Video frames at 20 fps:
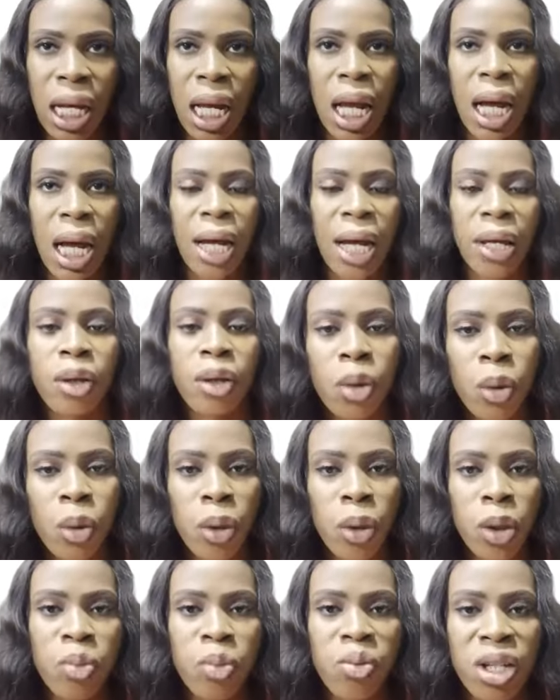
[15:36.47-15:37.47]
and when
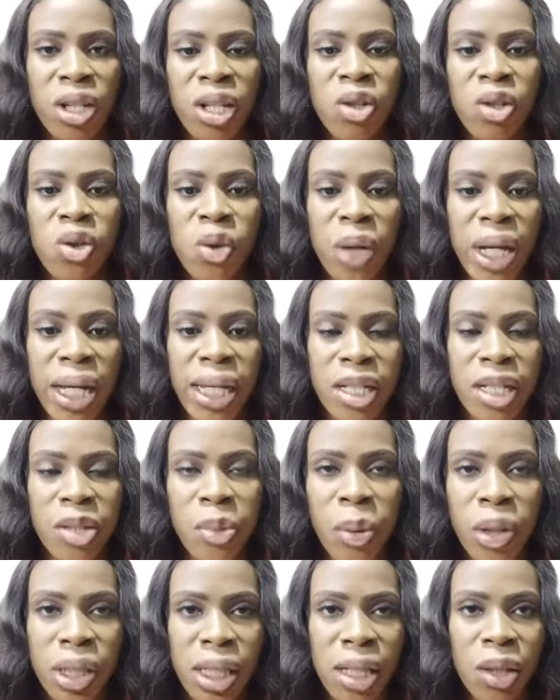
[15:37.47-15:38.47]
you begin to
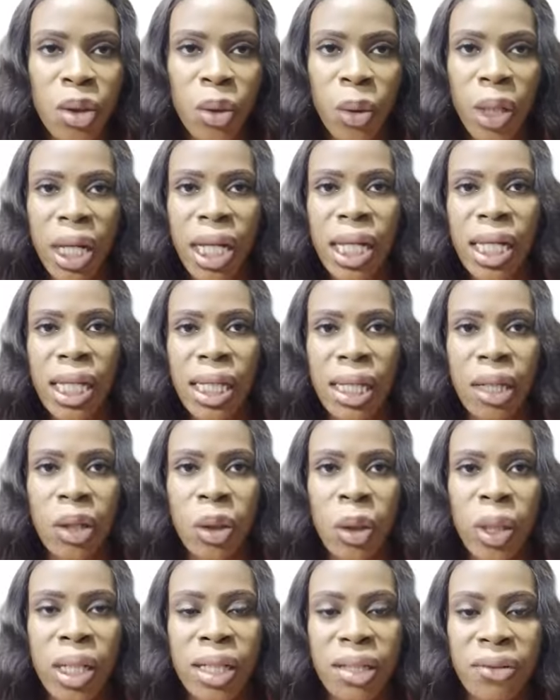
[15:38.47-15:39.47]
export and you're earning in dollars,